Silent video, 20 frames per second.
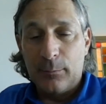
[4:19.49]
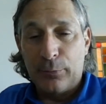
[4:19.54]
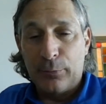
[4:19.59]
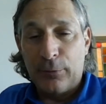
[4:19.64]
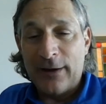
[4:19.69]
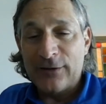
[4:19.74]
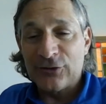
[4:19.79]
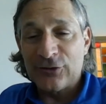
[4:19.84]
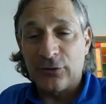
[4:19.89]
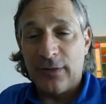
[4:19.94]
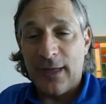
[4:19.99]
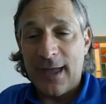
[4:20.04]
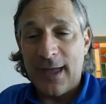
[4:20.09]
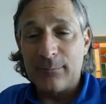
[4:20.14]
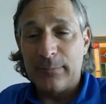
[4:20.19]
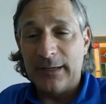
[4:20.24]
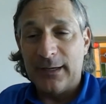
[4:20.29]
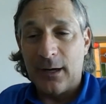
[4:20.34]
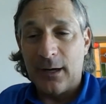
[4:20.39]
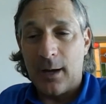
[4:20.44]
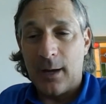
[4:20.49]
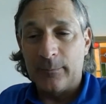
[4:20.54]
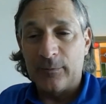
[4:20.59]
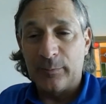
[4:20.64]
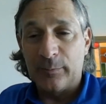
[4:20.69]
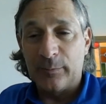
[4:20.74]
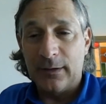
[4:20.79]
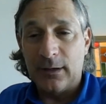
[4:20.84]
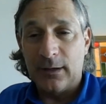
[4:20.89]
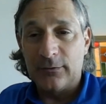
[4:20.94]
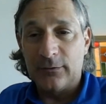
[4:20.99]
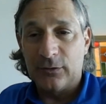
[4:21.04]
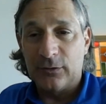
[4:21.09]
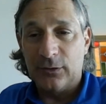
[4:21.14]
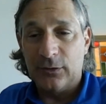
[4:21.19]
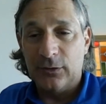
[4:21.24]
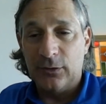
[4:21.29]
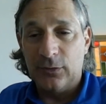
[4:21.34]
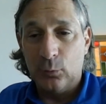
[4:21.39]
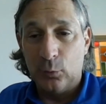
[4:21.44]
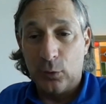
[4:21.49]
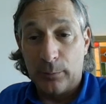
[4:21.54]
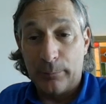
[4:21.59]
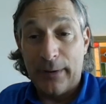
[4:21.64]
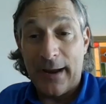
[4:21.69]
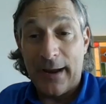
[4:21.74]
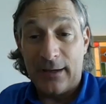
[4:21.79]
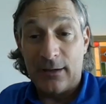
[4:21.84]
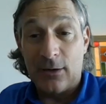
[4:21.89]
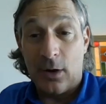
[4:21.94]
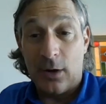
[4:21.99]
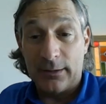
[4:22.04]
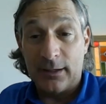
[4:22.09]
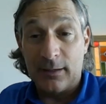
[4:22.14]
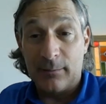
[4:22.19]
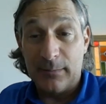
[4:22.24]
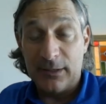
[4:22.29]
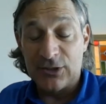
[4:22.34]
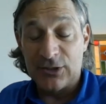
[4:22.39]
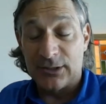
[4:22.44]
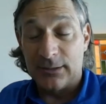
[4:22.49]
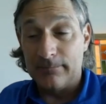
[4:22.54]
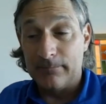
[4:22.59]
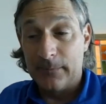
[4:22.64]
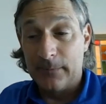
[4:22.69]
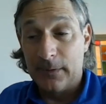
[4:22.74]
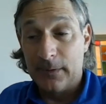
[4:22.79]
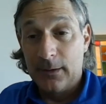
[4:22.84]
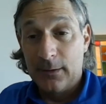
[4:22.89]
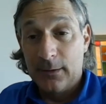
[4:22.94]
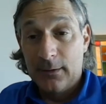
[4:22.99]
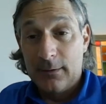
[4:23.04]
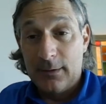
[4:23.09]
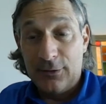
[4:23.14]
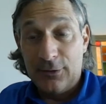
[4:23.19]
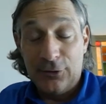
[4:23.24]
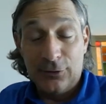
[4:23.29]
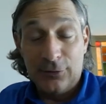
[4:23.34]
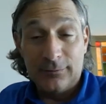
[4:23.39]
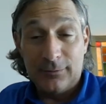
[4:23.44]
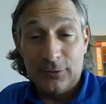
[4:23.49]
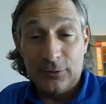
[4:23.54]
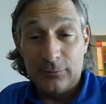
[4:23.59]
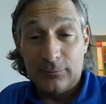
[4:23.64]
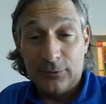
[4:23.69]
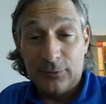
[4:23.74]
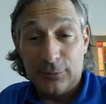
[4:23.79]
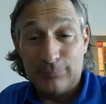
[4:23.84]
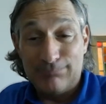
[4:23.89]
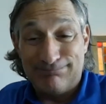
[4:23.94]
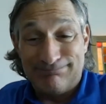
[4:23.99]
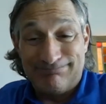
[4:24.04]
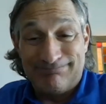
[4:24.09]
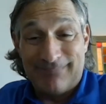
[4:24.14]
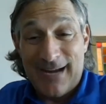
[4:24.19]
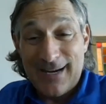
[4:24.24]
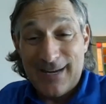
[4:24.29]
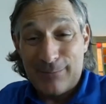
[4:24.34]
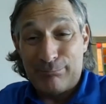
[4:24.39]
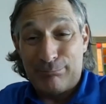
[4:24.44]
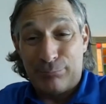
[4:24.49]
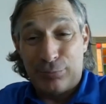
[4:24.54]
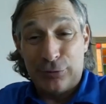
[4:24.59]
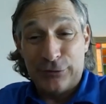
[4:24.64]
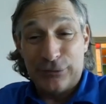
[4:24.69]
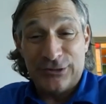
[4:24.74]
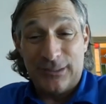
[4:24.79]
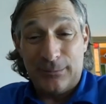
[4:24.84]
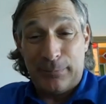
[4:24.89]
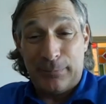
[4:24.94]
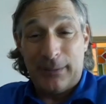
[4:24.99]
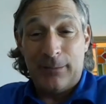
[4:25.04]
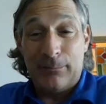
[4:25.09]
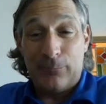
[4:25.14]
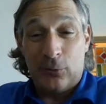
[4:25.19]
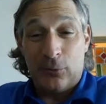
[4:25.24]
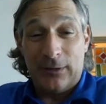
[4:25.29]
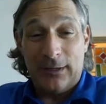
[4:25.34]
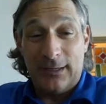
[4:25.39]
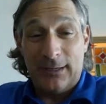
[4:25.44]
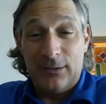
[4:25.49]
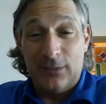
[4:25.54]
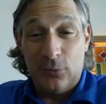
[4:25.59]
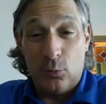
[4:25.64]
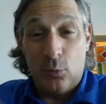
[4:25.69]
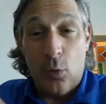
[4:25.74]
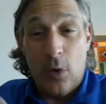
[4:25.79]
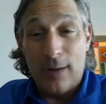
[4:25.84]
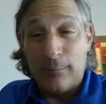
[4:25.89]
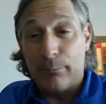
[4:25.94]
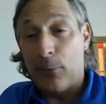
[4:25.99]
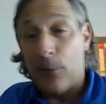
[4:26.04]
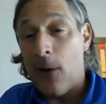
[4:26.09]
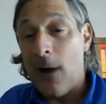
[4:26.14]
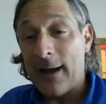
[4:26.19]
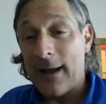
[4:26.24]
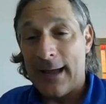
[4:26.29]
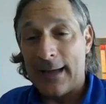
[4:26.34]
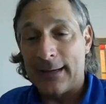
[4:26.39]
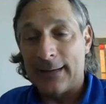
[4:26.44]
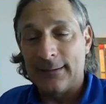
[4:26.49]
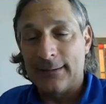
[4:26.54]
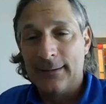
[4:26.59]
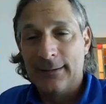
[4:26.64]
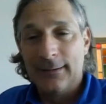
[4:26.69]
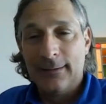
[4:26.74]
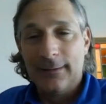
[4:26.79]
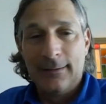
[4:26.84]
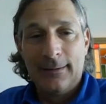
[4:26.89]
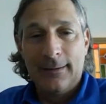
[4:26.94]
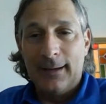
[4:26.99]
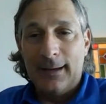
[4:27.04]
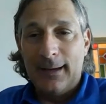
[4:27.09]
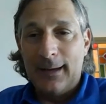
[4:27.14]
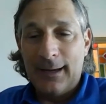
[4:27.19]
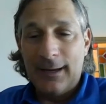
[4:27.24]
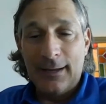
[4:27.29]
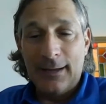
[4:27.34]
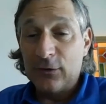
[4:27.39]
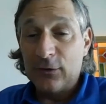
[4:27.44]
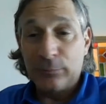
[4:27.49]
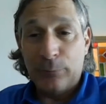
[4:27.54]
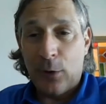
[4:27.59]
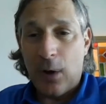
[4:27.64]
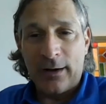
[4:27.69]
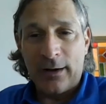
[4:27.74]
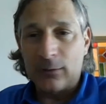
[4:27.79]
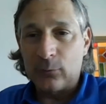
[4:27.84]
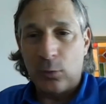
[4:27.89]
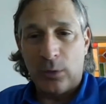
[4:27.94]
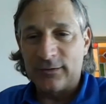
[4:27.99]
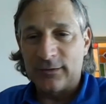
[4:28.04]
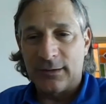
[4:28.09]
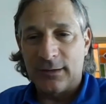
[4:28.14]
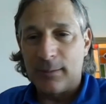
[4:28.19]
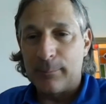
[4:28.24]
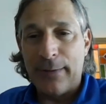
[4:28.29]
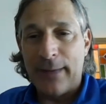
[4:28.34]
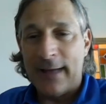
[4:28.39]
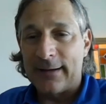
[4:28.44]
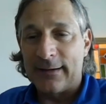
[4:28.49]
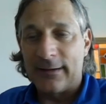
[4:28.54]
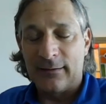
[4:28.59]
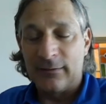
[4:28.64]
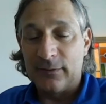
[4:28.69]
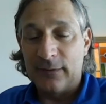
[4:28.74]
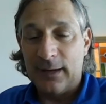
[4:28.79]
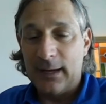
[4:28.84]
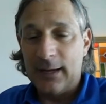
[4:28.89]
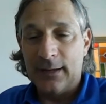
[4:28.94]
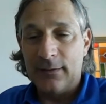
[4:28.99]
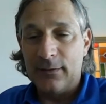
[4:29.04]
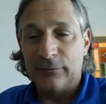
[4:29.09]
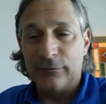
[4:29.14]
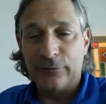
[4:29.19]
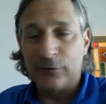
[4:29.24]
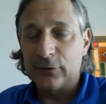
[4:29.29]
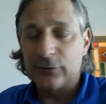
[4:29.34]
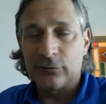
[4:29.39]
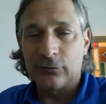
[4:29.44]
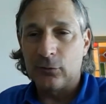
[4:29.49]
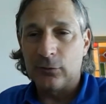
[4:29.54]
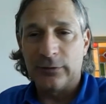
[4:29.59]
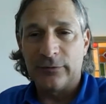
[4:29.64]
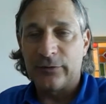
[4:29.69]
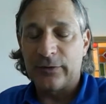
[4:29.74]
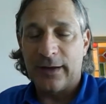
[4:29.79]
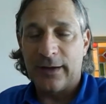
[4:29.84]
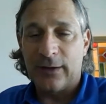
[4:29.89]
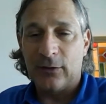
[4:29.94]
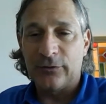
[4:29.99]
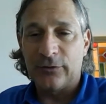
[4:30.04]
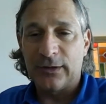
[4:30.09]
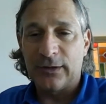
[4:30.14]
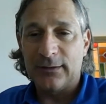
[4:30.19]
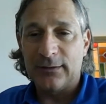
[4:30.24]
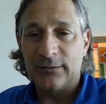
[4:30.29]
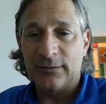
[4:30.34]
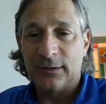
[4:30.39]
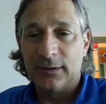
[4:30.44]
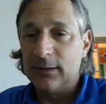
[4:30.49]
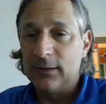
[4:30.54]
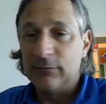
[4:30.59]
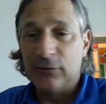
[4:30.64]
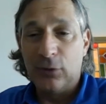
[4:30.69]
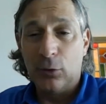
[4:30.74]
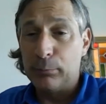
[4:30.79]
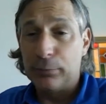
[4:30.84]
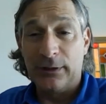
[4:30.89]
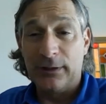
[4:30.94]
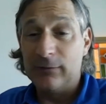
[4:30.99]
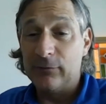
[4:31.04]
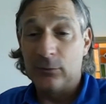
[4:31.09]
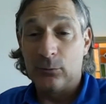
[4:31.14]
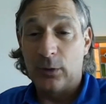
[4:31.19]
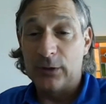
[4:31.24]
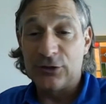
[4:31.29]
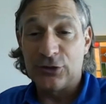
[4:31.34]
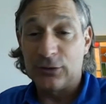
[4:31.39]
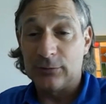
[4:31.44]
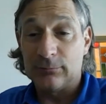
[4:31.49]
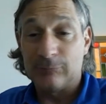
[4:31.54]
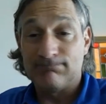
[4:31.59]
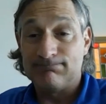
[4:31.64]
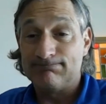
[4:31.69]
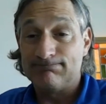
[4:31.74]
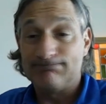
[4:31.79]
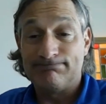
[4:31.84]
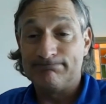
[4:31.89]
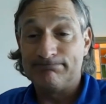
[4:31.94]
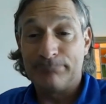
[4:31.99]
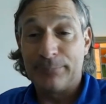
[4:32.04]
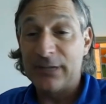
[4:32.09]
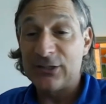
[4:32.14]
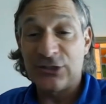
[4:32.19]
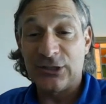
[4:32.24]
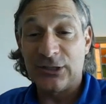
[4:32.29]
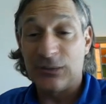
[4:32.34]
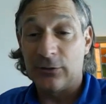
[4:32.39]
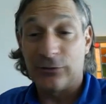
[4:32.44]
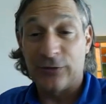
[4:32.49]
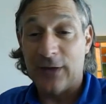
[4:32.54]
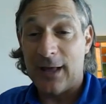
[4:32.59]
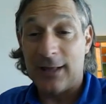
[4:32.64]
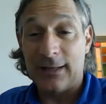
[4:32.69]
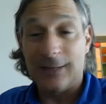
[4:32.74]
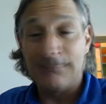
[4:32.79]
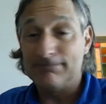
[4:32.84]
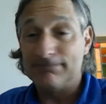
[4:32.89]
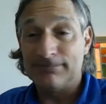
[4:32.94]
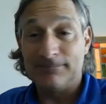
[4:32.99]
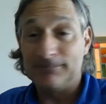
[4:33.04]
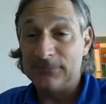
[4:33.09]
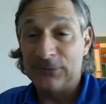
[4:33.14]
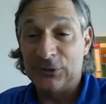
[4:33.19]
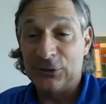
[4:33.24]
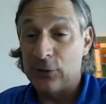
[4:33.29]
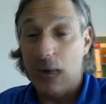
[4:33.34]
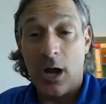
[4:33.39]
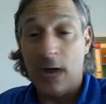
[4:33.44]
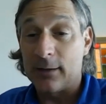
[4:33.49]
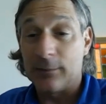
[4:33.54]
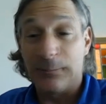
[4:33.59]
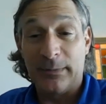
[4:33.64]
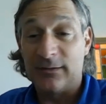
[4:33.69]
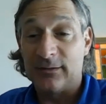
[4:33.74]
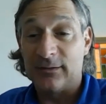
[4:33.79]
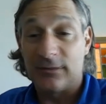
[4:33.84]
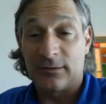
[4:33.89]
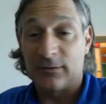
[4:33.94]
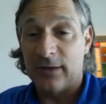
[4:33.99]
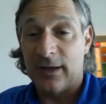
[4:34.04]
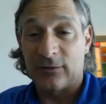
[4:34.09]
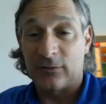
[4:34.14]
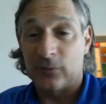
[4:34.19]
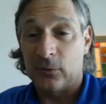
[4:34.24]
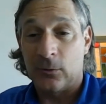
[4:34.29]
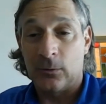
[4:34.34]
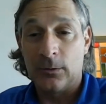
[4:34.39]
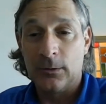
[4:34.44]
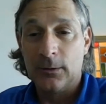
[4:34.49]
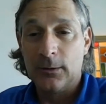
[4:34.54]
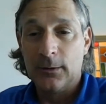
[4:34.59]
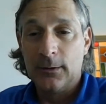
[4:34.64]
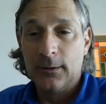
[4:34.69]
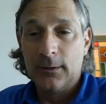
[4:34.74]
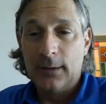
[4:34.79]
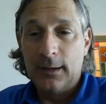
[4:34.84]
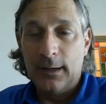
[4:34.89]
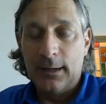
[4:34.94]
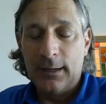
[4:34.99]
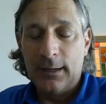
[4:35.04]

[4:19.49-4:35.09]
the, the pressure then becomes because we're paid on commission that you're you're you're kind of pushing people into one product and this product wasn't competitive and the first rule of sales is if you don't believe in what you're pitching or selling you're not going to be successful